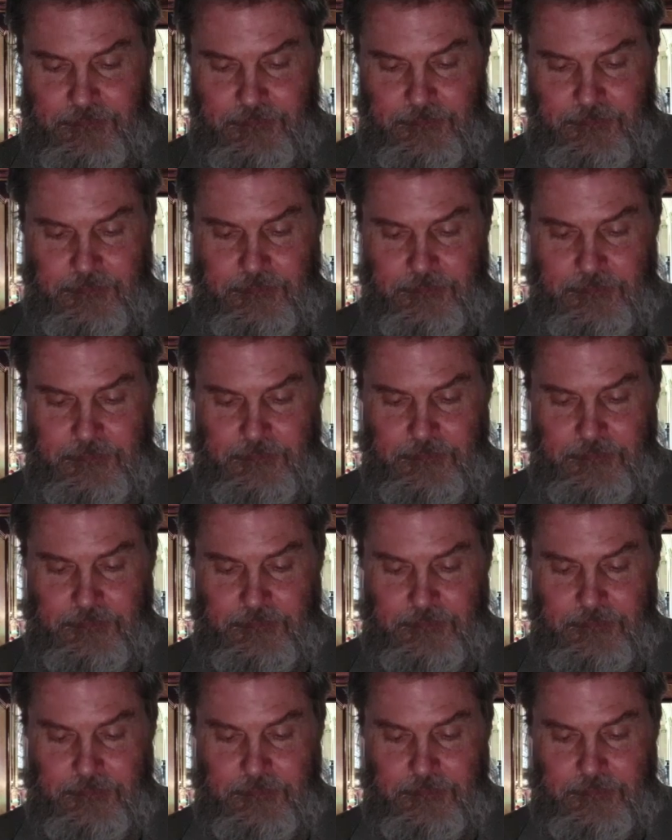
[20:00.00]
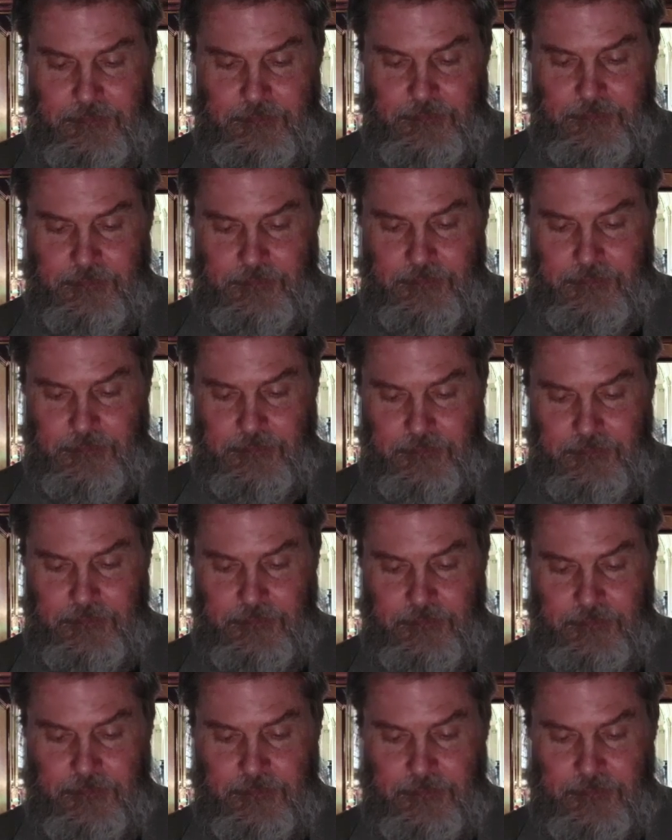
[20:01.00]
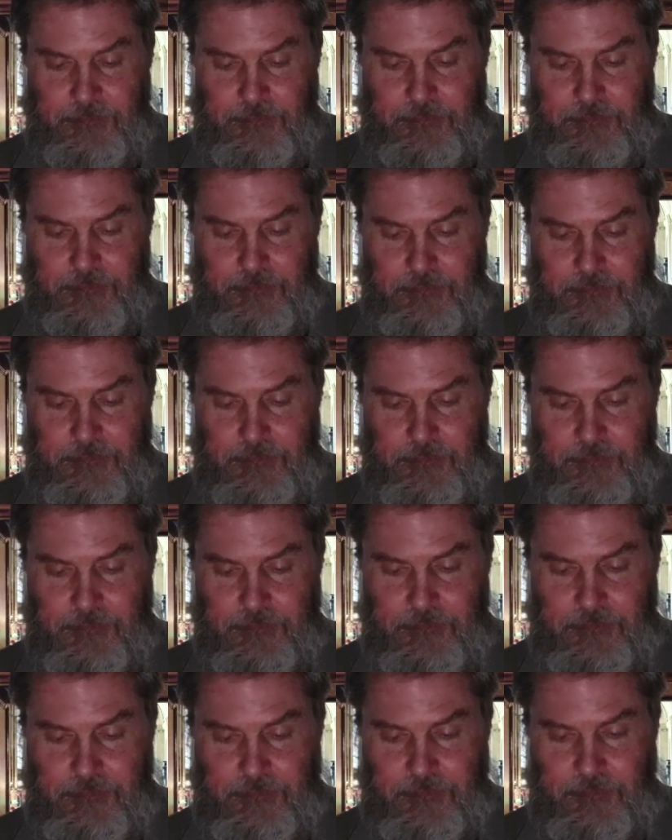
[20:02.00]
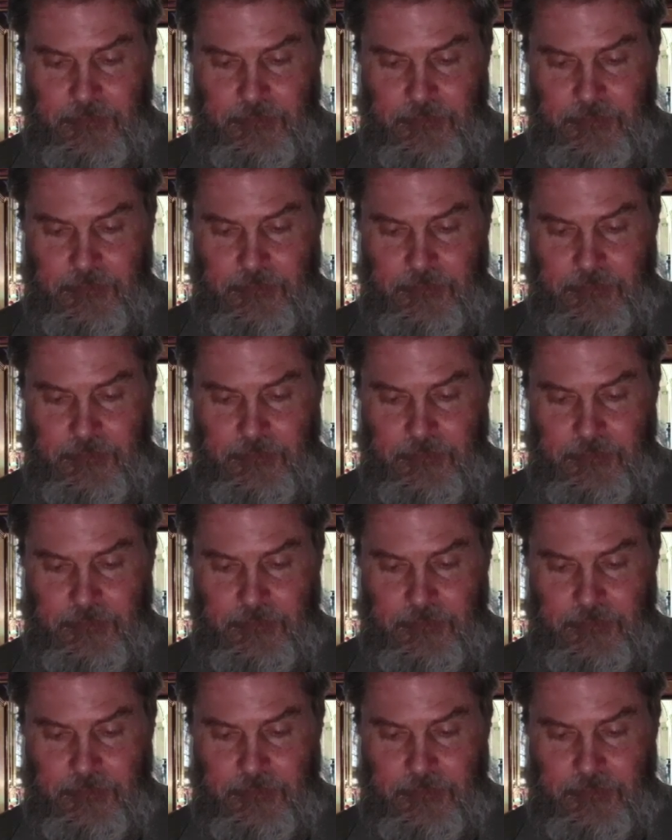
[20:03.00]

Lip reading: Nobody speaks.